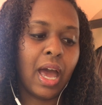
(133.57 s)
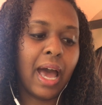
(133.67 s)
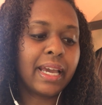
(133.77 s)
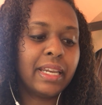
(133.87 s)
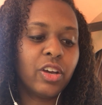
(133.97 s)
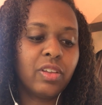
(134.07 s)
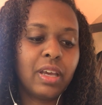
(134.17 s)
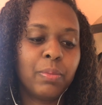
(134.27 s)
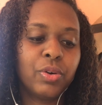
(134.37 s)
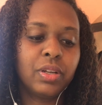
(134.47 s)
I can hear the
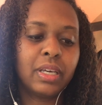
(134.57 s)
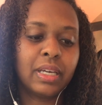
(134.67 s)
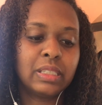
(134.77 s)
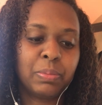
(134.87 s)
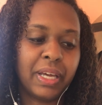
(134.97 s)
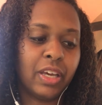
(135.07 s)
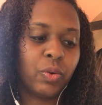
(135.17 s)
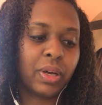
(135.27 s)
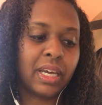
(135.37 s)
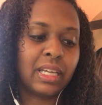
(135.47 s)
neighborhood kids playing
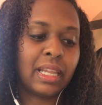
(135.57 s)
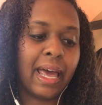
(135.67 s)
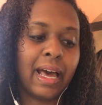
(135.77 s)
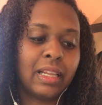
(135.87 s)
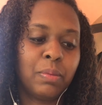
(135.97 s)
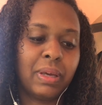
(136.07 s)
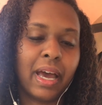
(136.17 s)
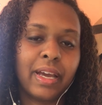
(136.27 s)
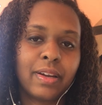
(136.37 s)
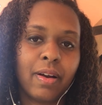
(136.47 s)
cricket in the alley
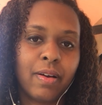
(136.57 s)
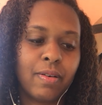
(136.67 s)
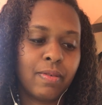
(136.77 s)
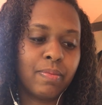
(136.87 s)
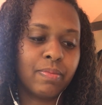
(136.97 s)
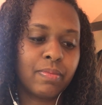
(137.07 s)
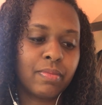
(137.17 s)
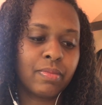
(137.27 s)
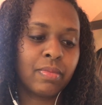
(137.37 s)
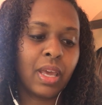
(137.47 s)
behind our home.
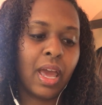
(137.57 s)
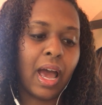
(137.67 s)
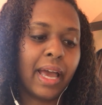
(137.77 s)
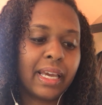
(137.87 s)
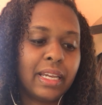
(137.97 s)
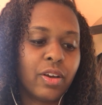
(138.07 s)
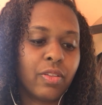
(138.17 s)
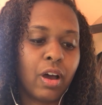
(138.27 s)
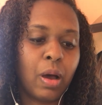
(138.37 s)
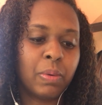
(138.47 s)
I can hear
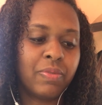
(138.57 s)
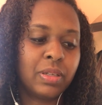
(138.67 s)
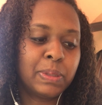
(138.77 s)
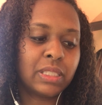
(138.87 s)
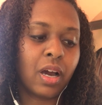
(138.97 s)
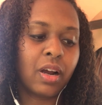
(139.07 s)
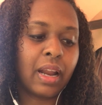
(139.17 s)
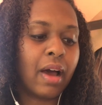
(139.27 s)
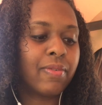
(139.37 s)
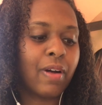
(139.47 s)
the hum of the bazaar
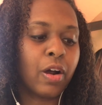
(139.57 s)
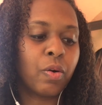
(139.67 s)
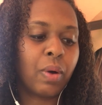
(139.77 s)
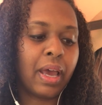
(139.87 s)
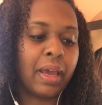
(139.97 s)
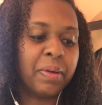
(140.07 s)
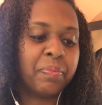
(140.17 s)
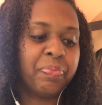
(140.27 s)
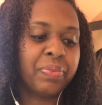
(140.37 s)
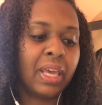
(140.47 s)
not far away.
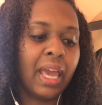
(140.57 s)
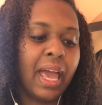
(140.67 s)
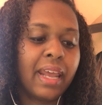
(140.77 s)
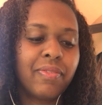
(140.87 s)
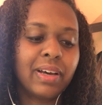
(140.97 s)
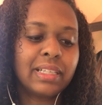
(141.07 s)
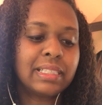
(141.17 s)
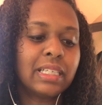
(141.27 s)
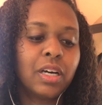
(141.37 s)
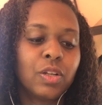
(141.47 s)
And if I
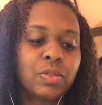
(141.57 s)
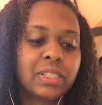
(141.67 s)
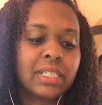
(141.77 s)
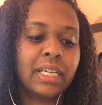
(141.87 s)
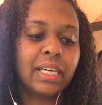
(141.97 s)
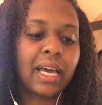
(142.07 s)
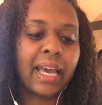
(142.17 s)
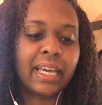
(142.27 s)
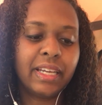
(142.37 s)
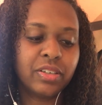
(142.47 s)
listen closely,
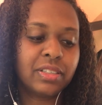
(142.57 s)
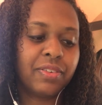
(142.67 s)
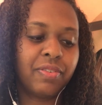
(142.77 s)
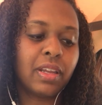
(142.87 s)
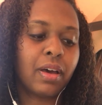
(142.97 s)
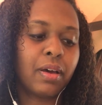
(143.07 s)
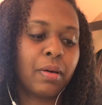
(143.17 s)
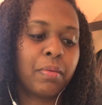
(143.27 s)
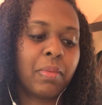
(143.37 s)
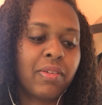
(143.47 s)
I can hear Safina,
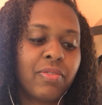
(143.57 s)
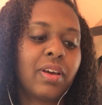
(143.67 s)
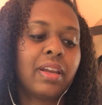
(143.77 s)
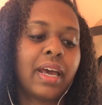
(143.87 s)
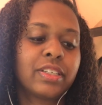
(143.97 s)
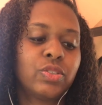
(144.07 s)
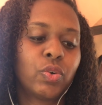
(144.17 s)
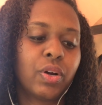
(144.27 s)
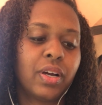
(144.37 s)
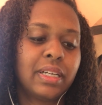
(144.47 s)
my friend next
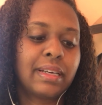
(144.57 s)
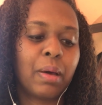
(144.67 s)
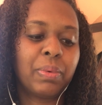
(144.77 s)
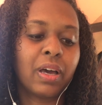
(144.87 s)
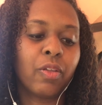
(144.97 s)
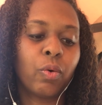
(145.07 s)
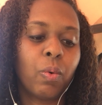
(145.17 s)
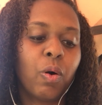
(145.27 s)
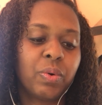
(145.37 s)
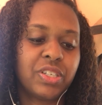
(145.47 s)
door, tapping on the
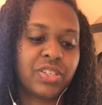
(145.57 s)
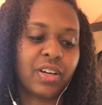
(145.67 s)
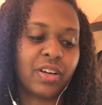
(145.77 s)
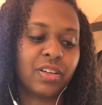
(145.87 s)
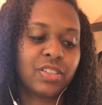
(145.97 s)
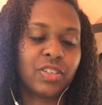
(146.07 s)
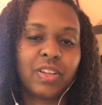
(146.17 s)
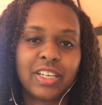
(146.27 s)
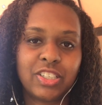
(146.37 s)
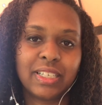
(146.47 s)
wall we share so
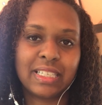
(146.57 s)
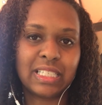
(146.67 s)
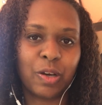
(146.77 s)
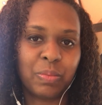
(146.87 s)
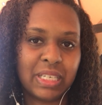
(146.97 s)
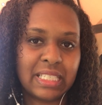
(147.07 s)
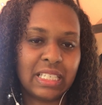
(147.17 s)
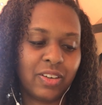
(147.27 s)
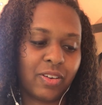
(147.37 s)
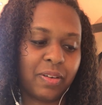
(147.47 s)
that she can tell me a
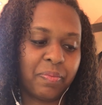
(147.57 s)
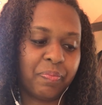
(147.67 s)
secret.